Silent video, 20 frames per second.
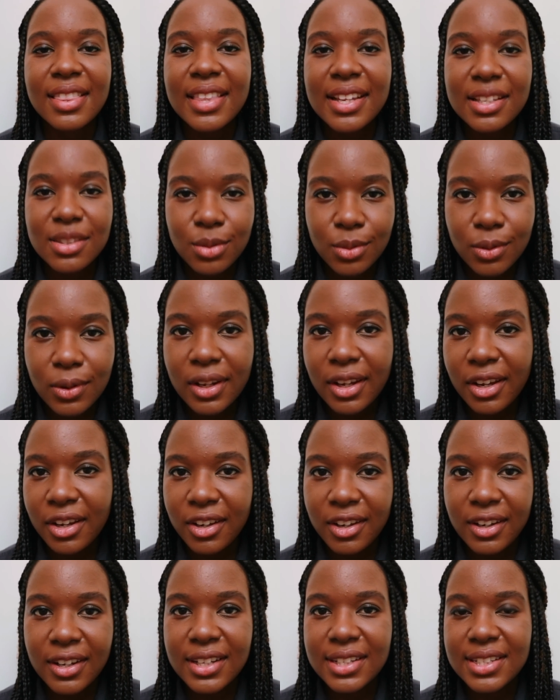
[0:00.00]
that's all I
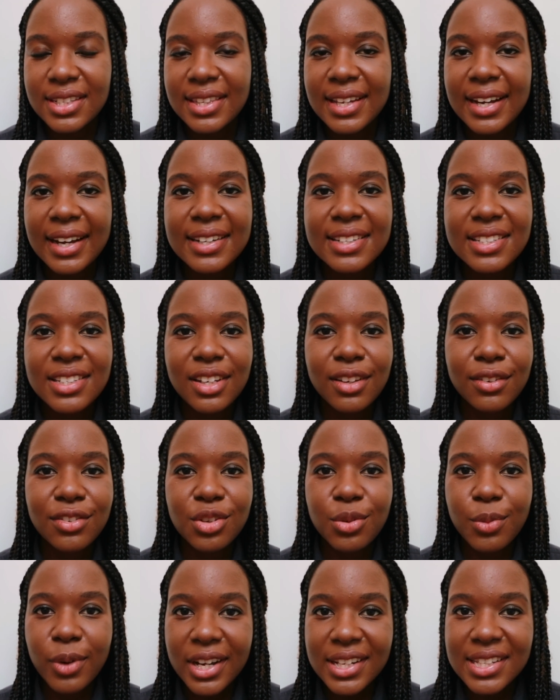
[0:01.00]
heard, that if
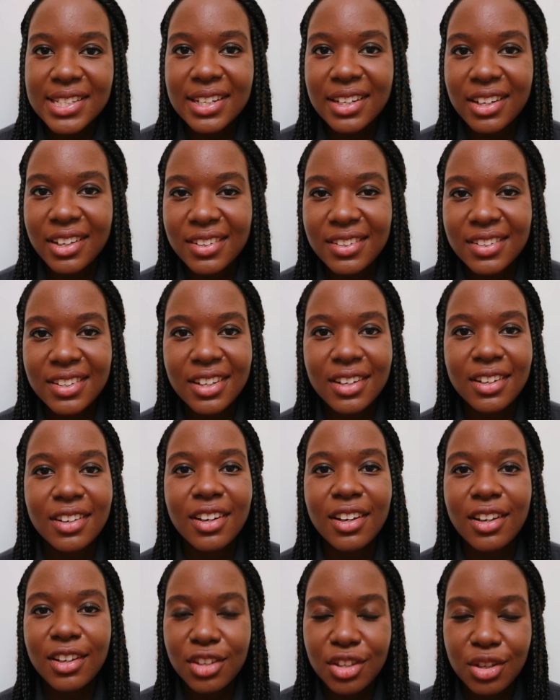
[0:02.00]
you worked in London,
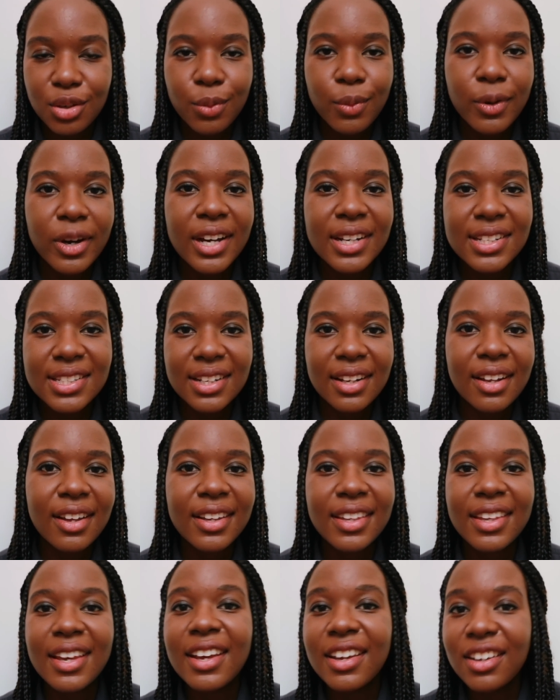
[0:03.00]
you worked
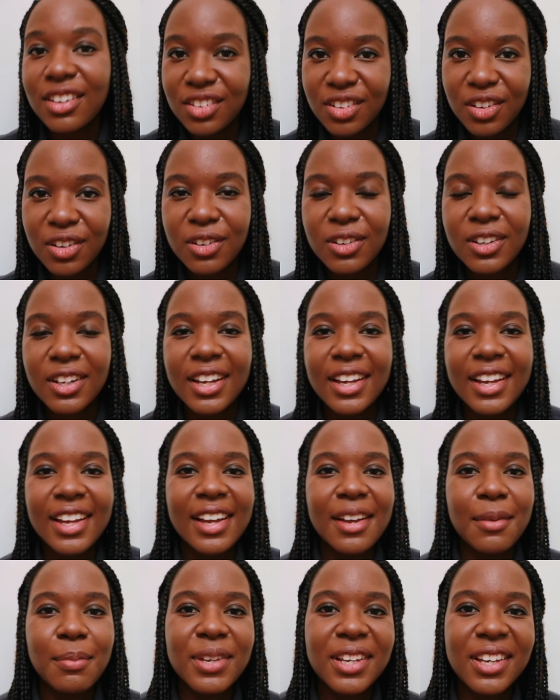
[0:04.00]
like a dog
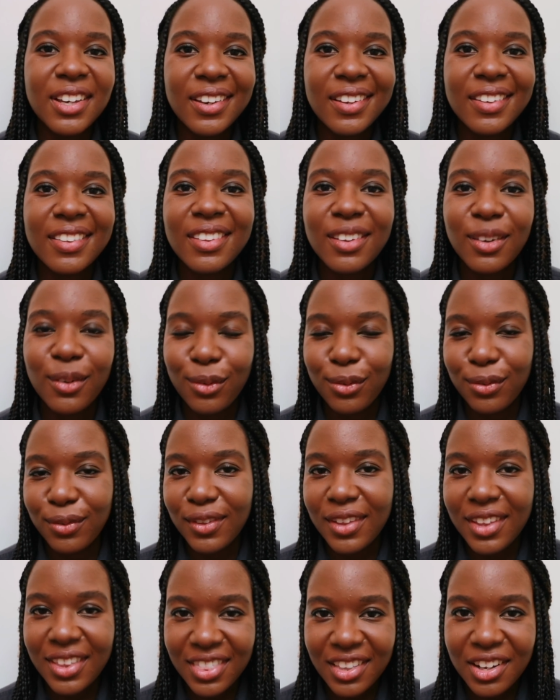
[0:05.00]
because of
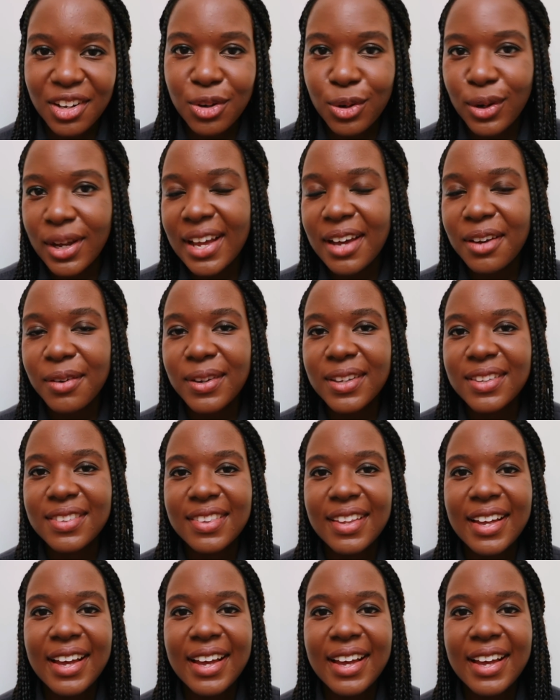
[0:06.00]
the long hours.